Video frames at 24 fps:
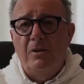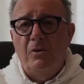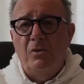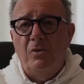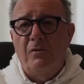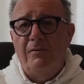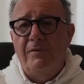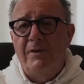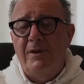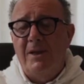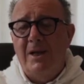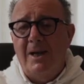
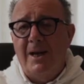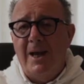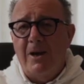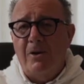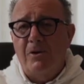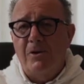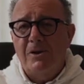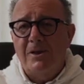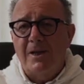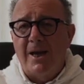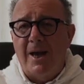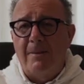to
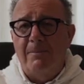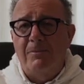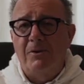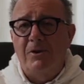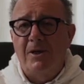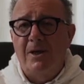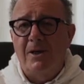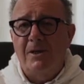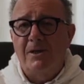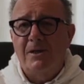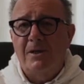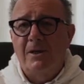vitiligo
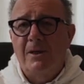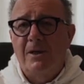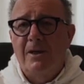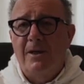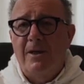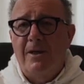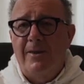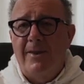subjects